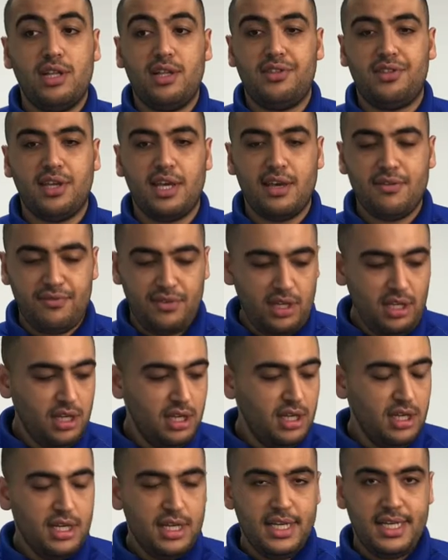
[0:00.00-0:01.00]
or anything heavy,
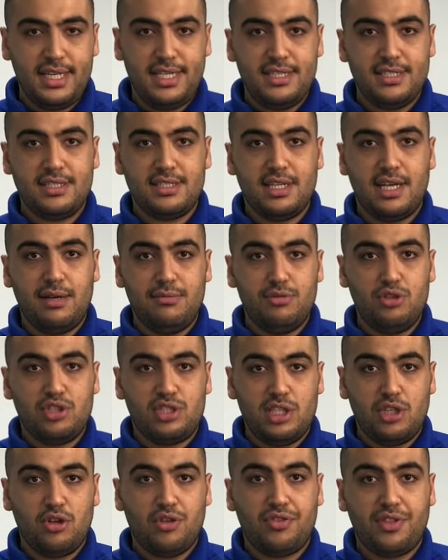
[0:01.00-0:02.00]
is you
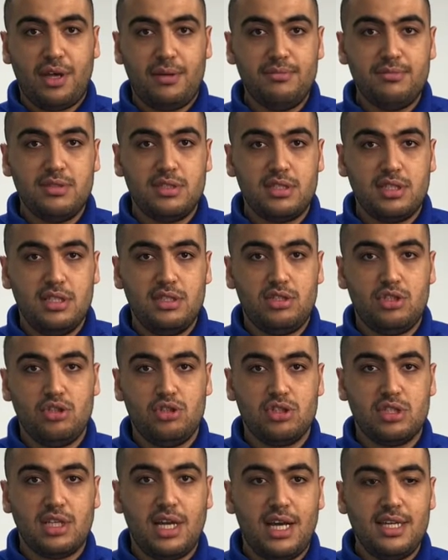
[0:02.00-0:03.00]
stick your thumbs into
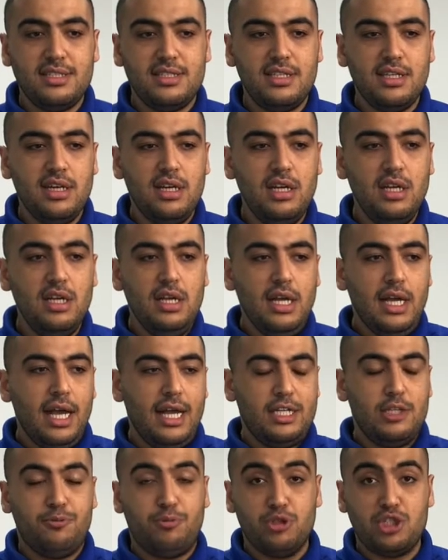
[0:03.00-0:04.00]
your sides here,
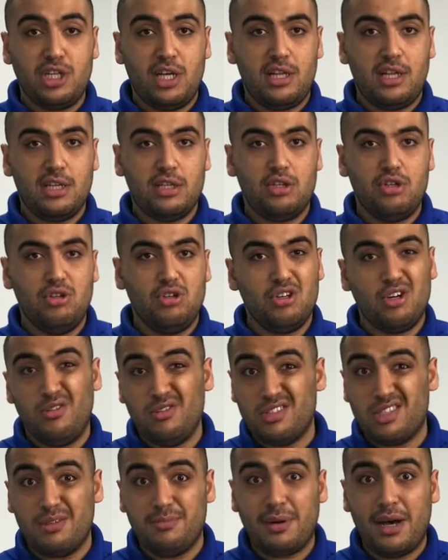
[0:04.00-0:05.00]
and you push out like you're
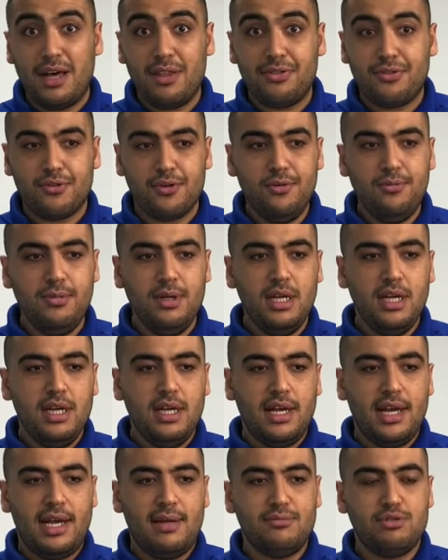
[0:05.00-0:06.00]
going to the bathroom.
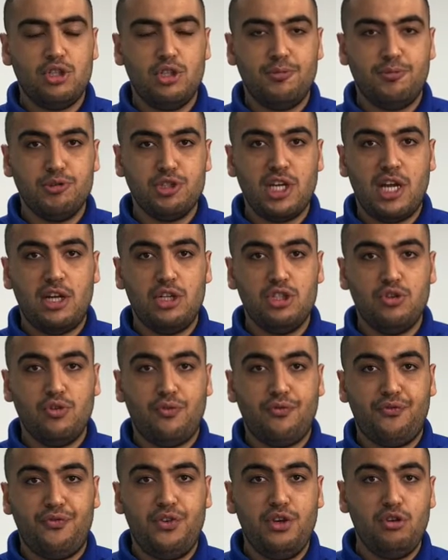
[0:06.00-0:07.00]
So you push out, and you'll
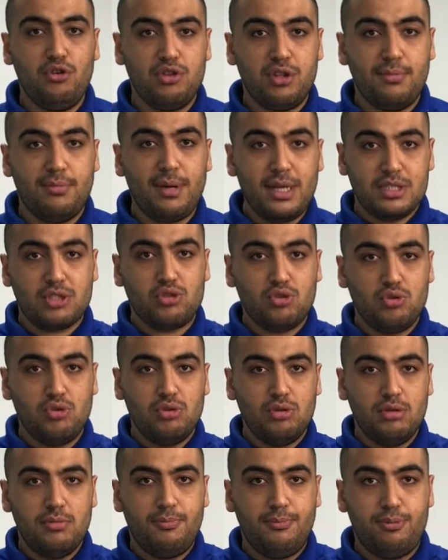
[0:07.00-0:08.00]
feel the
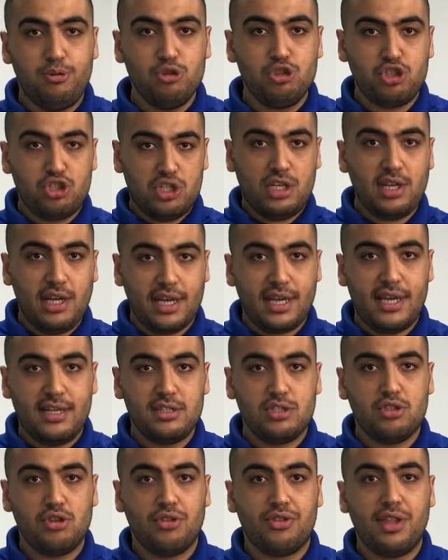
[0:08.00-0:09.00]
muscle push
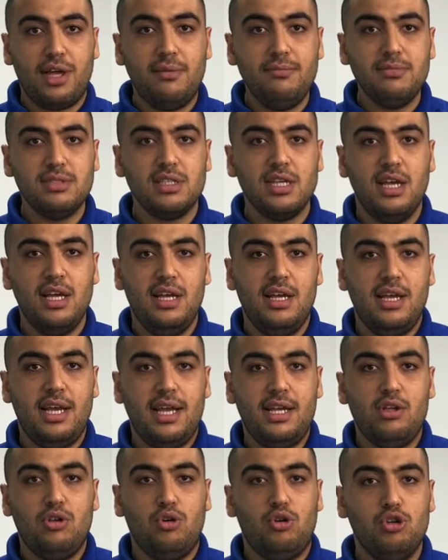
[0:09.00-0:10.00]
against your thumbs,
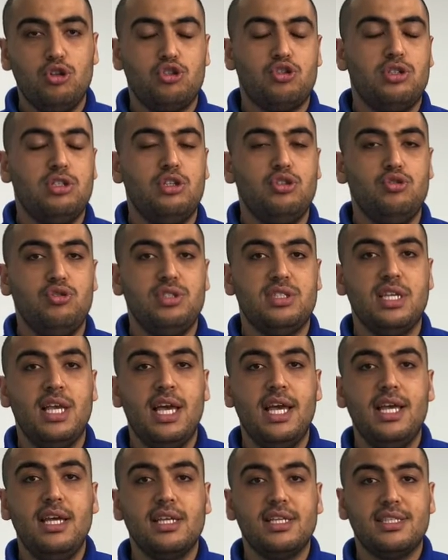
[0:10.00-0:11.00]
and all you're trying to do is
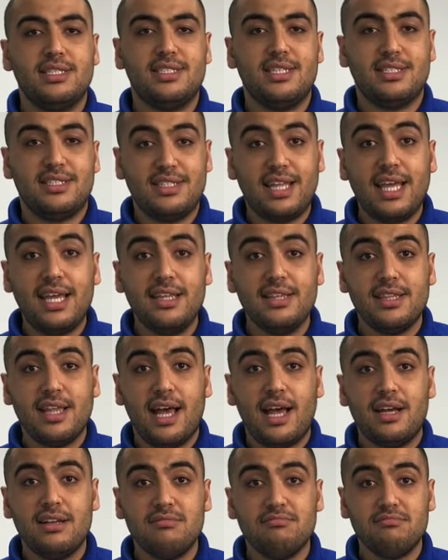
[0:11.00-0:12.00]
sustain
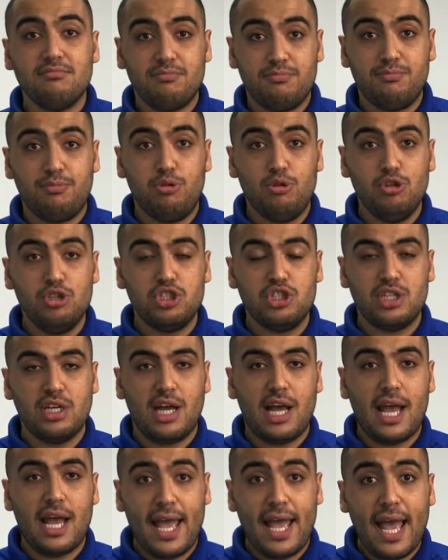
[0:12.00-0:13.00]
that push
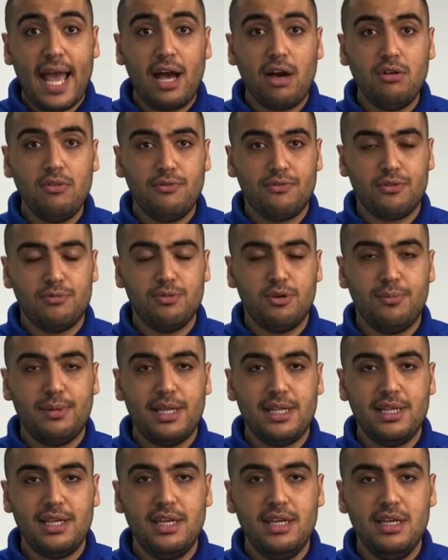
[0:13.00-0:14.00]
out from your
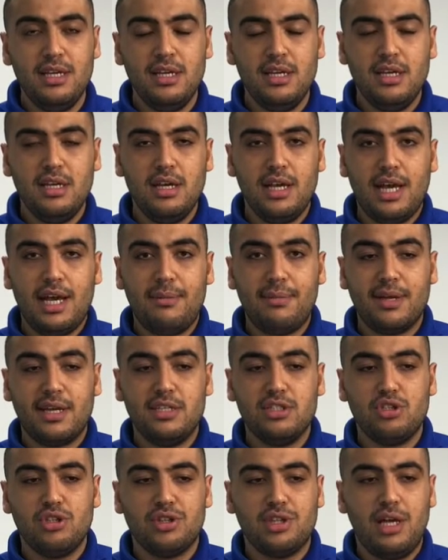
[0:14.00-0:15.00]
belly
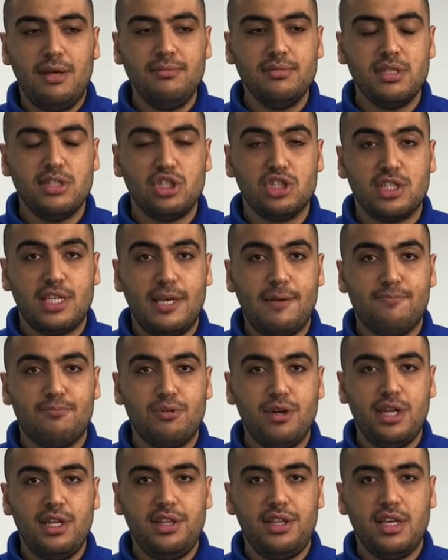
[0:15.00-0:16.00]
against your thumbs, and just keep
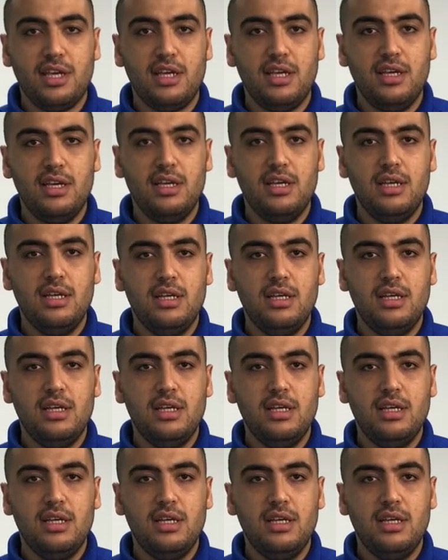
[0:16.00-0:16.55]
breathing